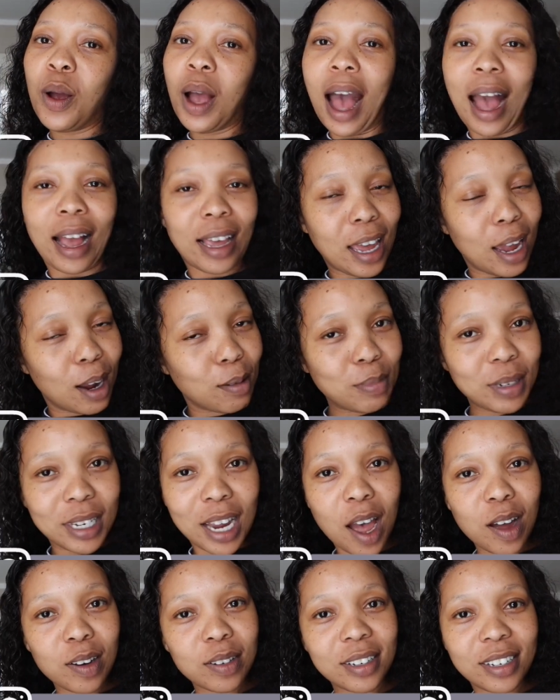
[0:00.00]
I came
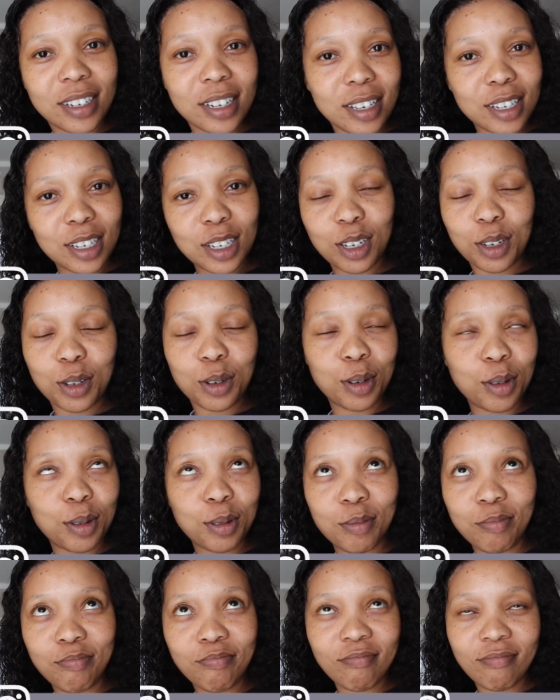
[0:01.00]
down just
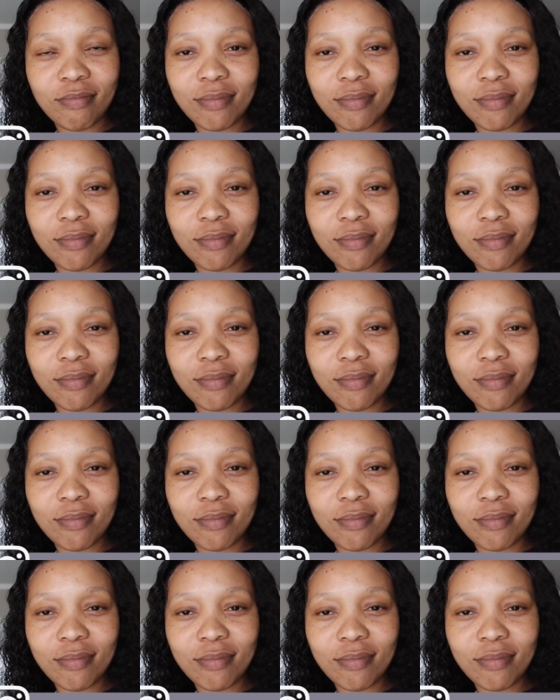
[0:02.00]
to